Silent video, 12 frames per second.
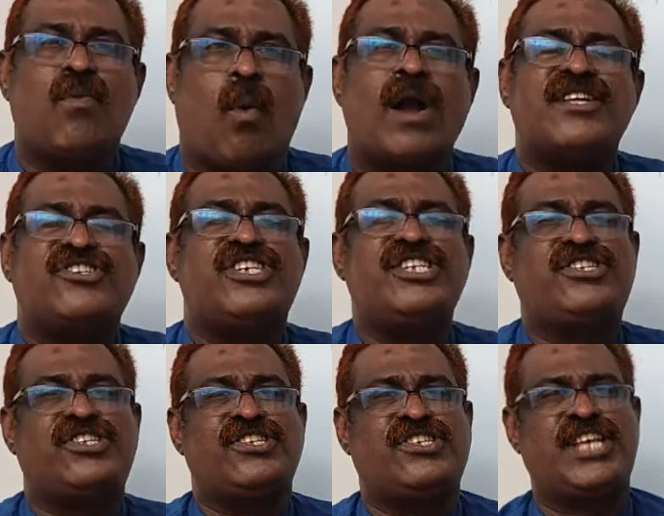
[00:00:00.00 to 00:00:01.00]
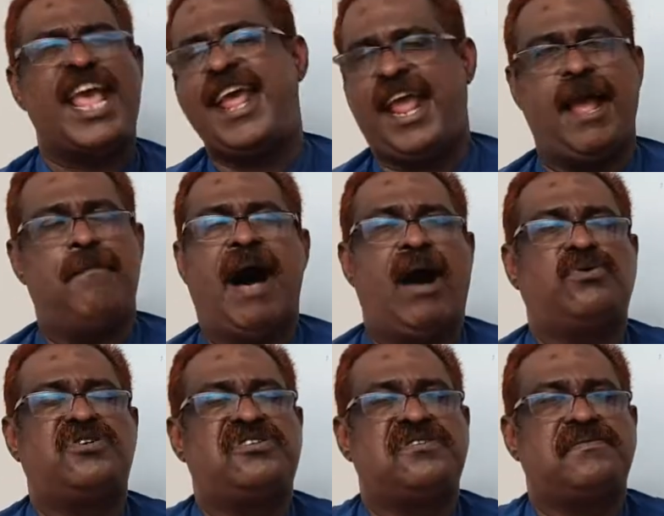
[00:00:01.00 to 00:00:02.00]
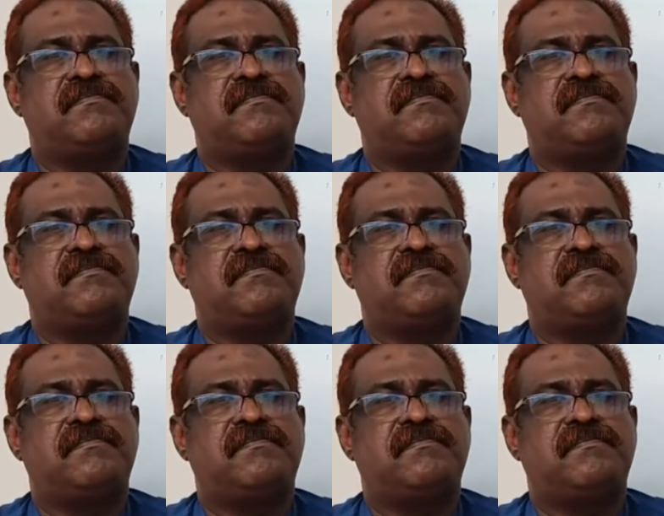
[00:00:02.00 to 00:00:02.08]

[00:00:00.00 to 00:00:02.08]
what does she say about